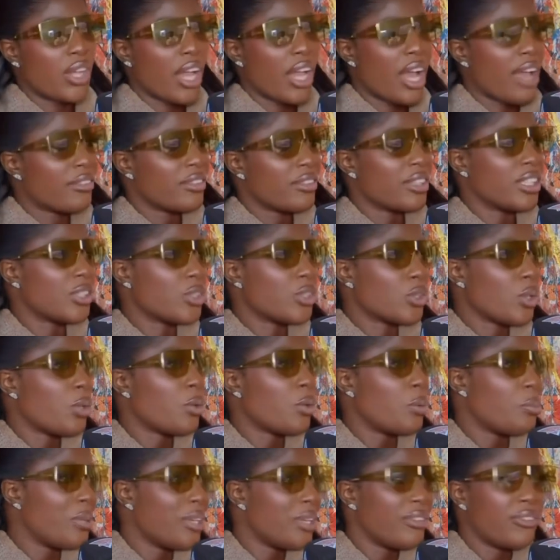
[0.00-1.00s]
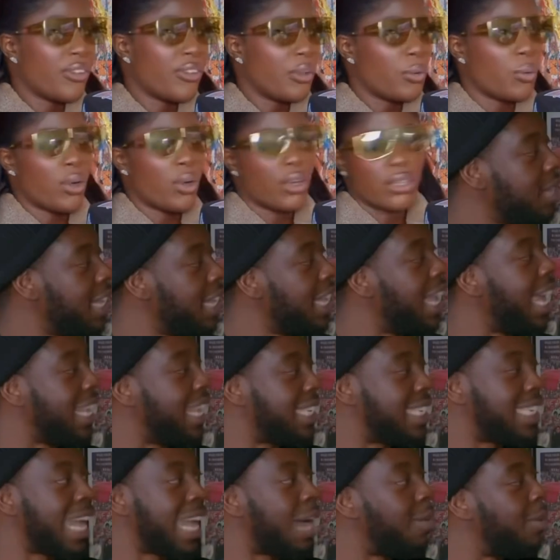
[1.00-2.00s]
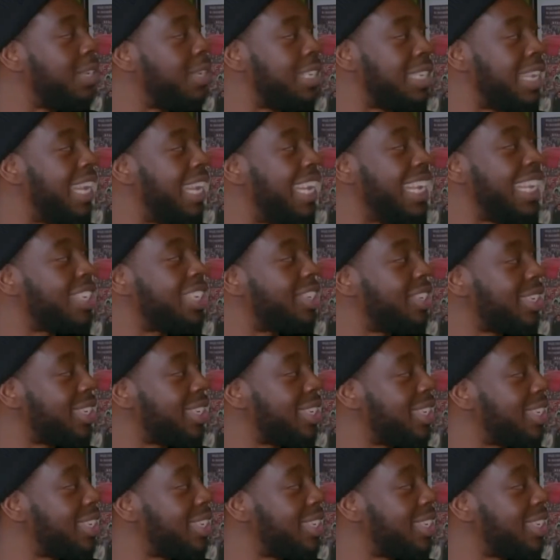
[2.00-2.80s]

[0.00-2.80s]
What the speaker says: about such comment because the